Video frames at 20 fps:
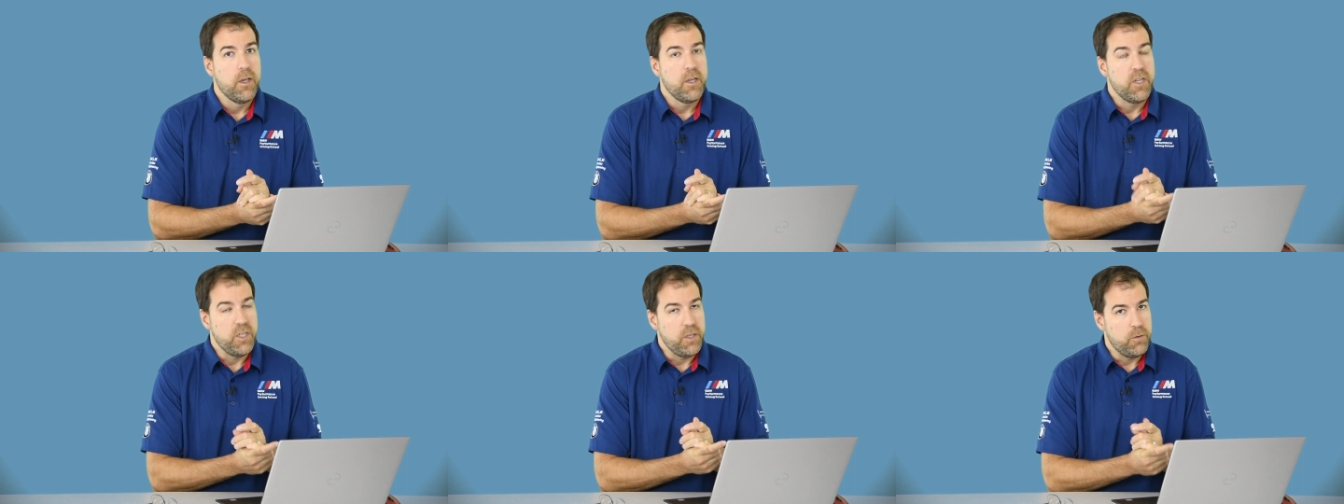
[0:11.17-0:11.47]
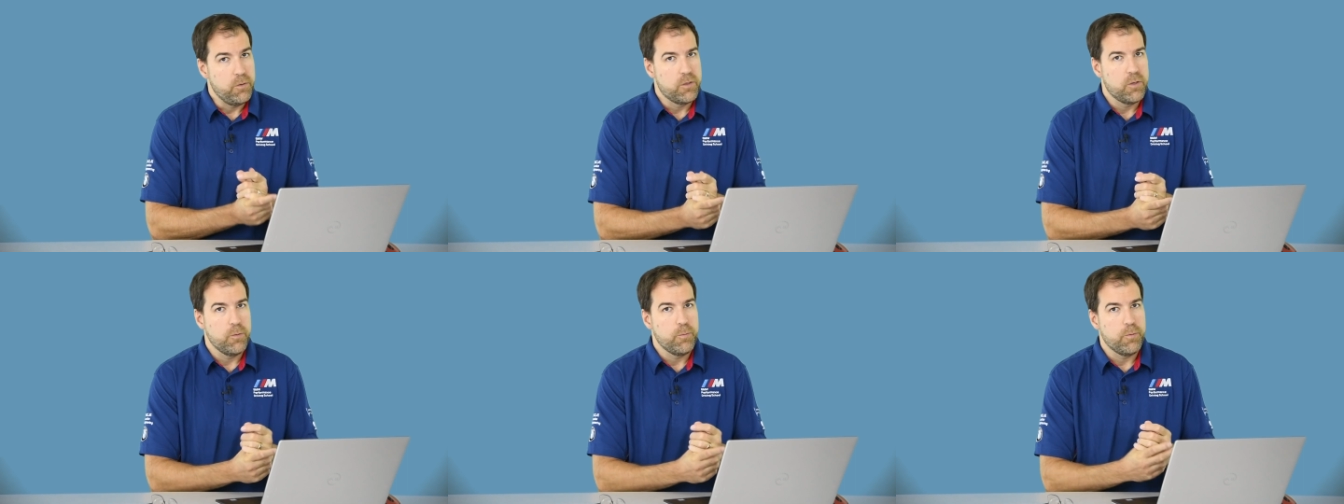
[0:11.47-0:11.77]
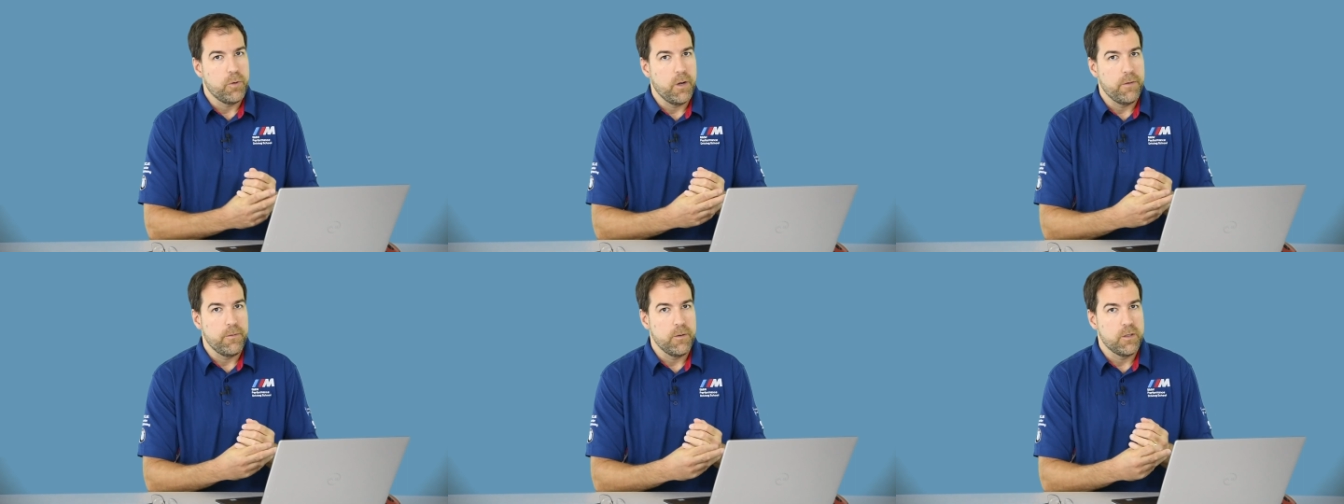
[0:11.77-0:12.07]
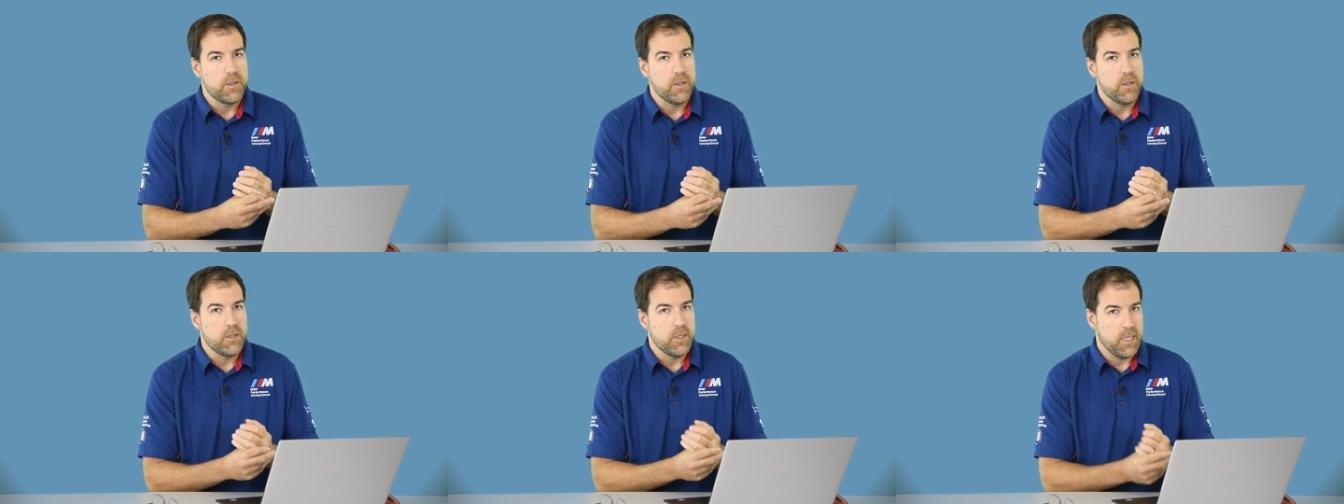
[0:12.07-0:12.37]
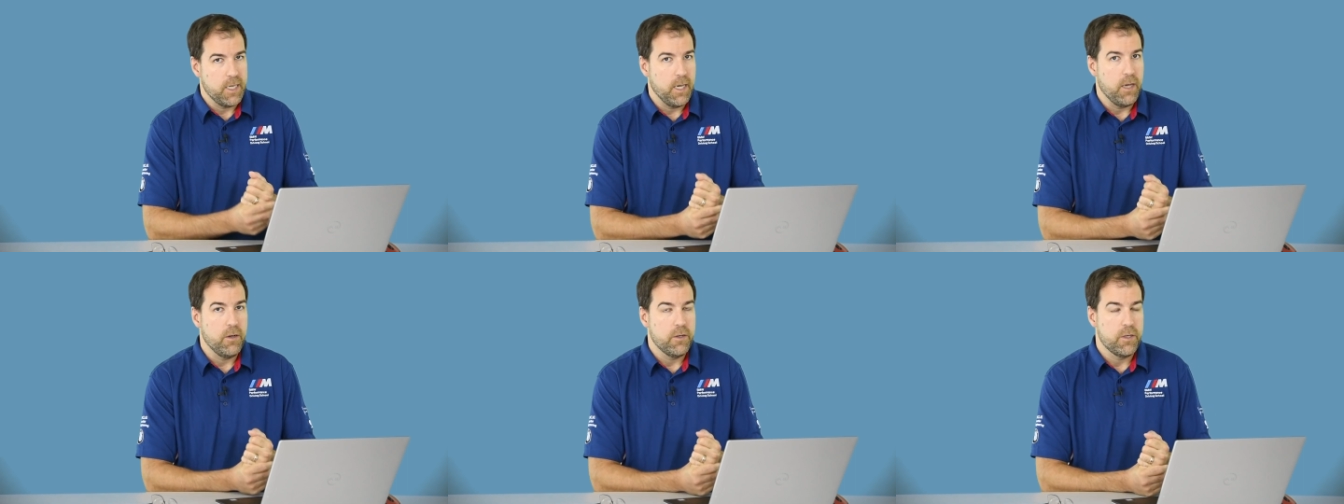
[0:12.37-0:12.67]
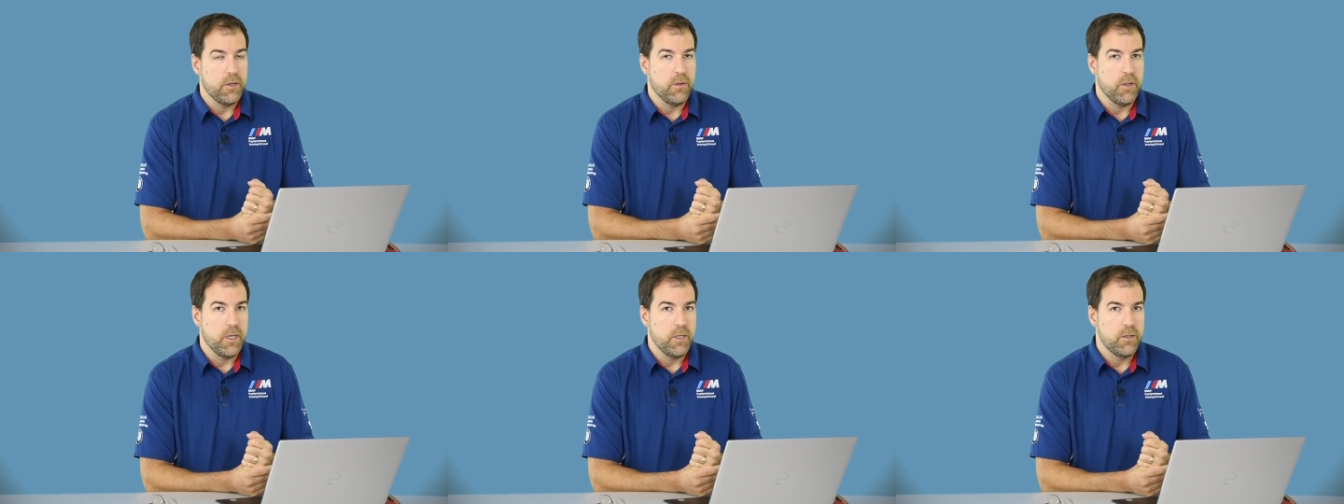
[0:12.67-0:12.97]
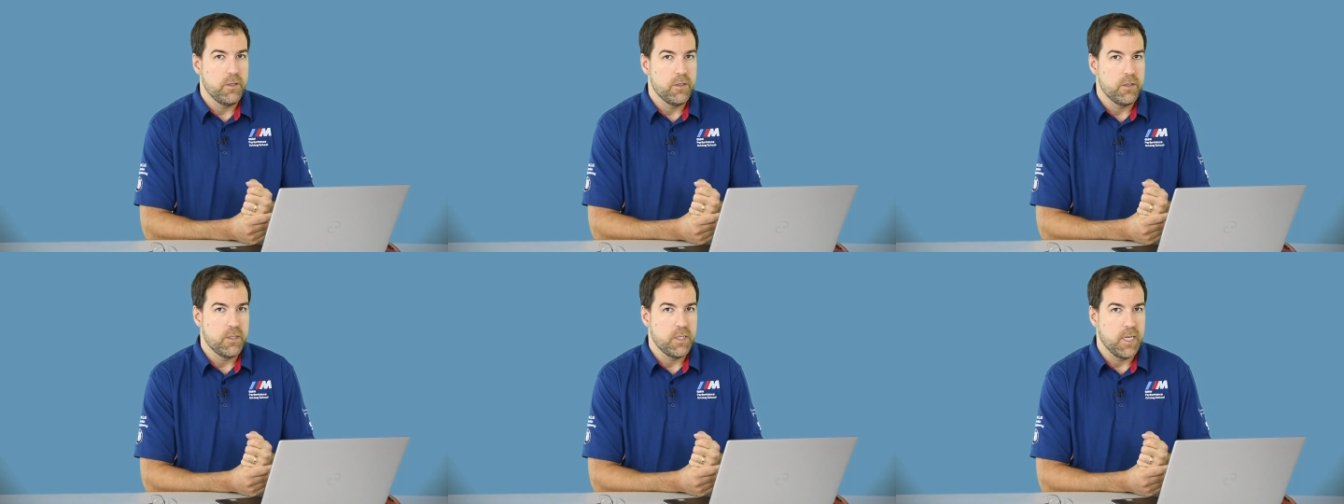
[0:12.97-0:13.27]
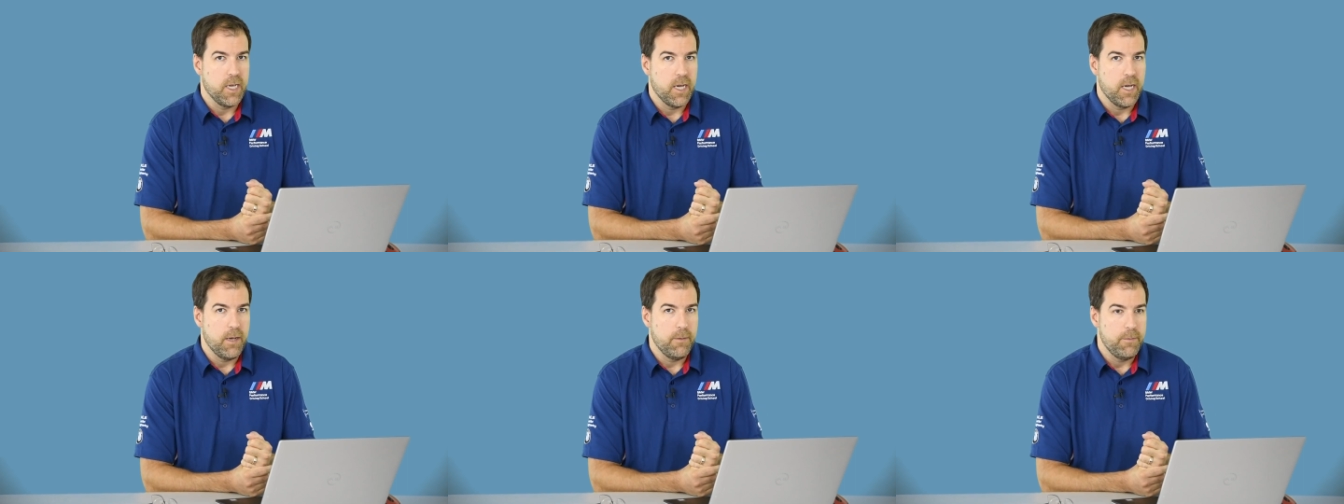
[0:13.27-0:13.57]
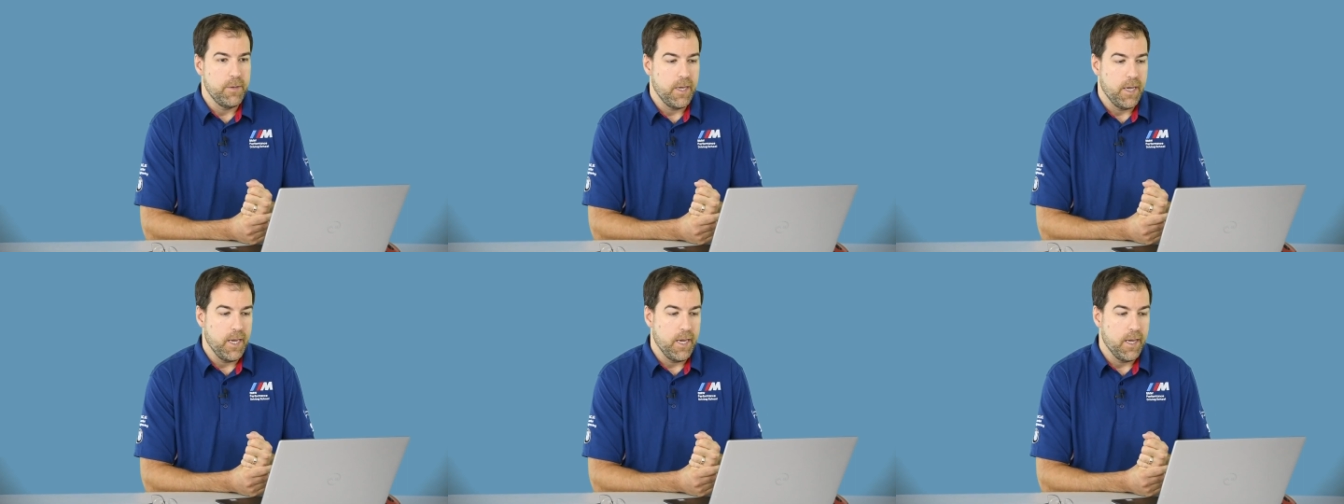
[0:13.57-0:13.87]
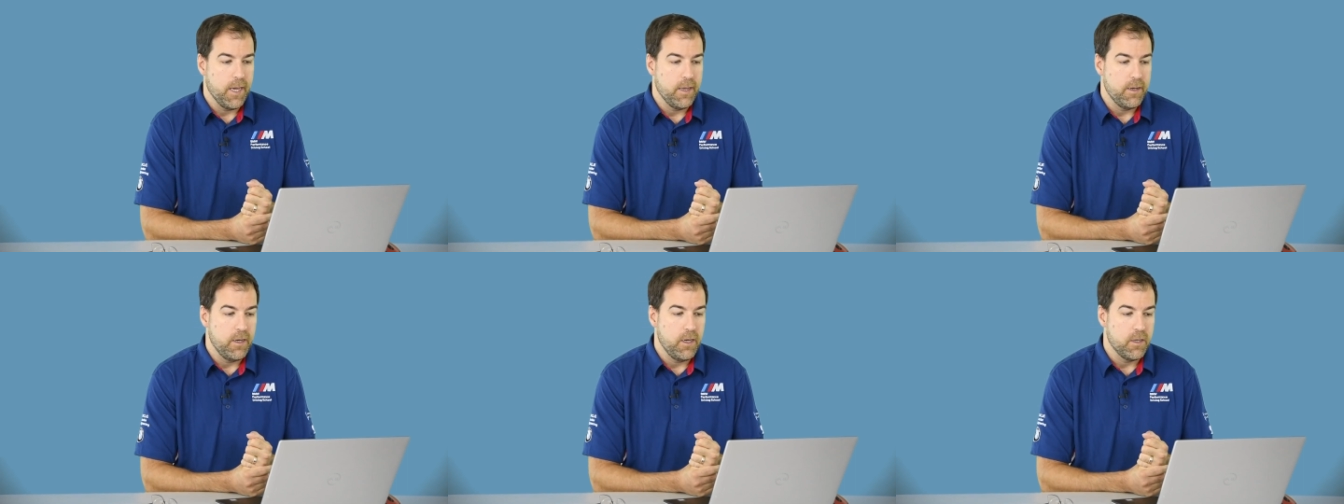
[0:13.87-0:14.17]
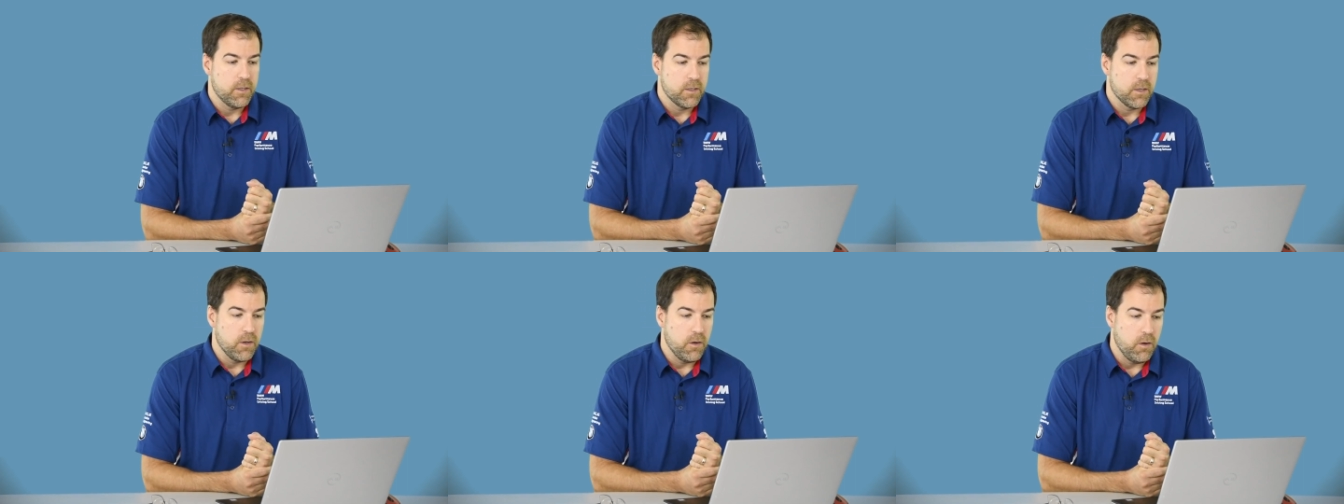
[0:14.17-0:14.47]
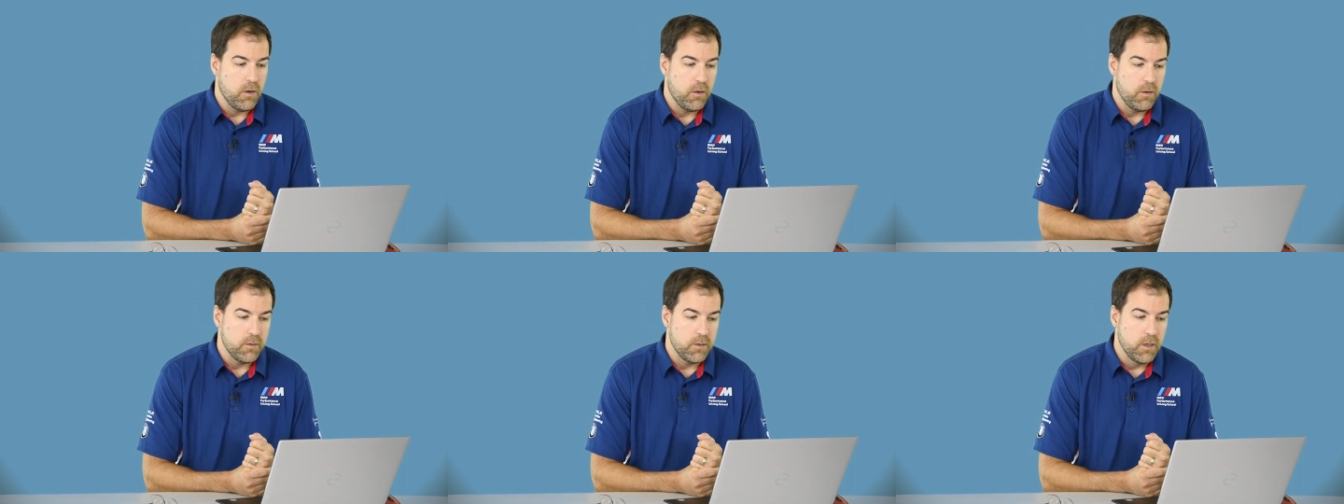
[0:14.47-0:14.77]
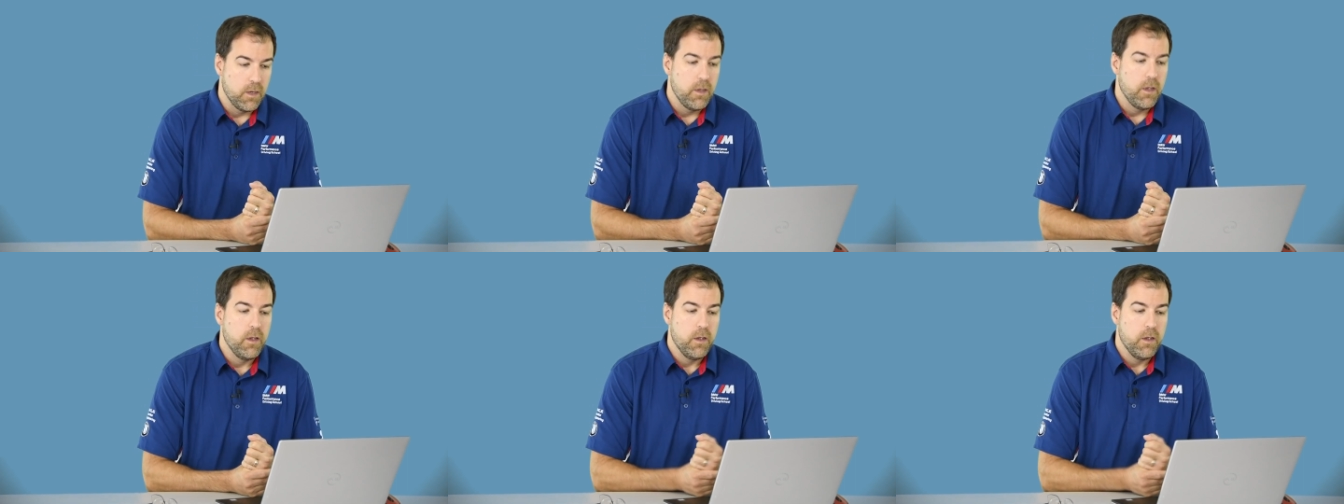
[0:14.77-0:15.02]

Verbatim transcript: user preferences calculations tab, and it's called,